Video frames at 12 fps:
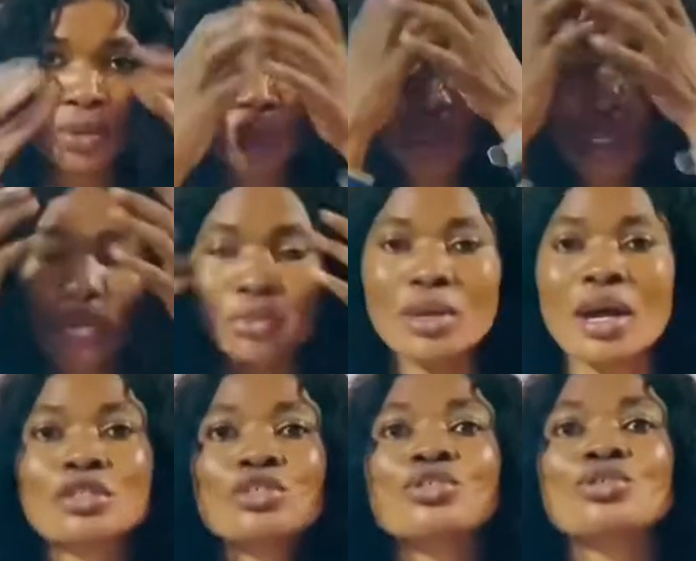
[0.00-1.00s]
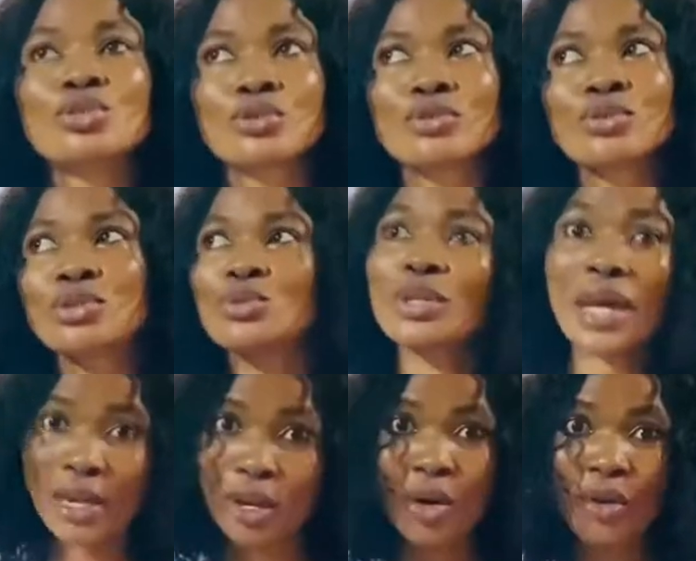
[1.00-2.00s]
the one i'm actually used to the one i
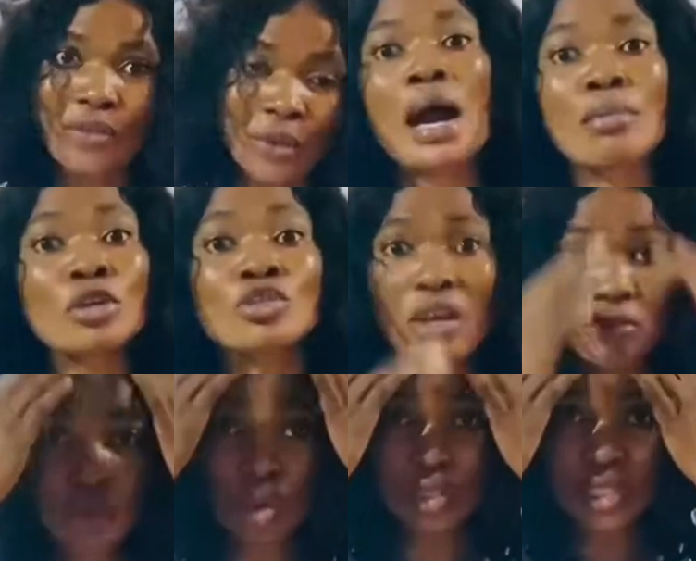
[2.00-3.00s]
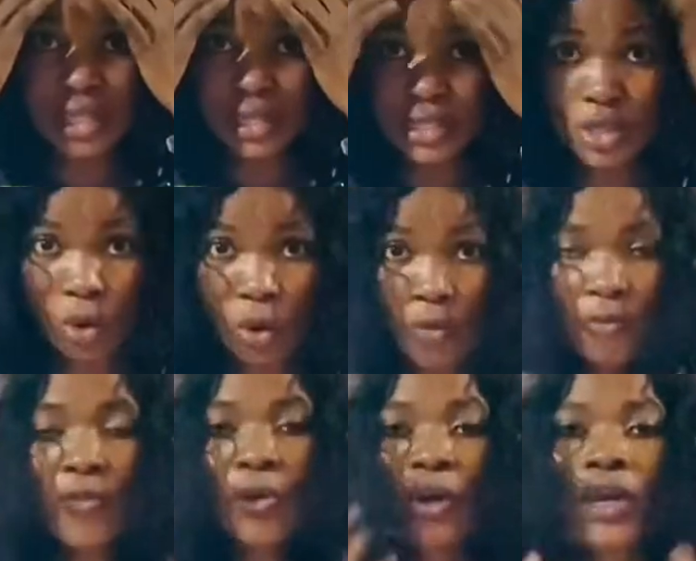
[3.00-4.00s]
love i'm going to have to cut this lace off
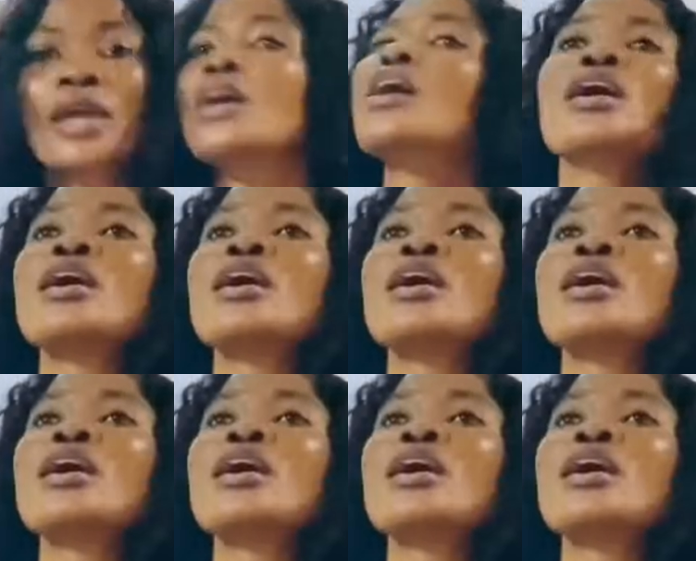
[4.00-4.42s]
okay